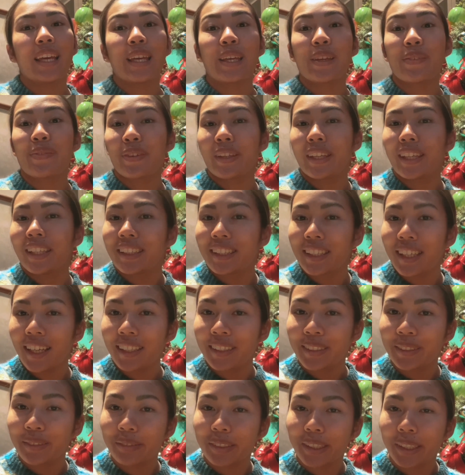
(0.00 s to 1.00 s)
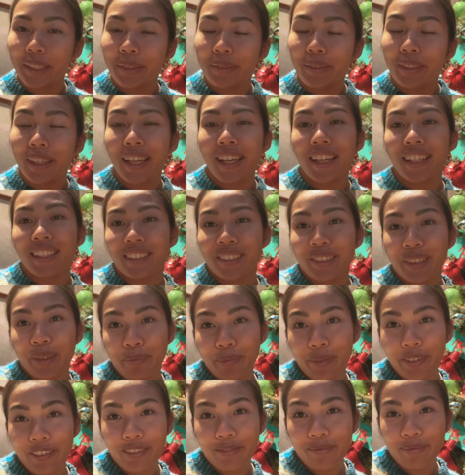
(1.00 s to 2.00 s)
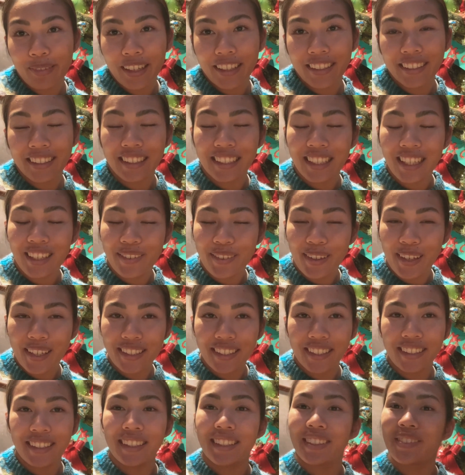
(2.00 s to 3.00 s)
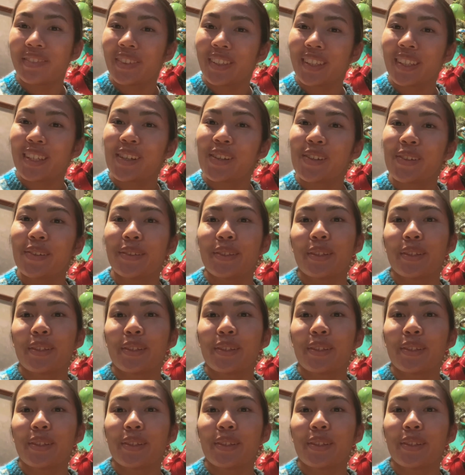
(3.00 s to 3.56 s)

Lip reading: If you decide to recreate some of my DIYs in this video,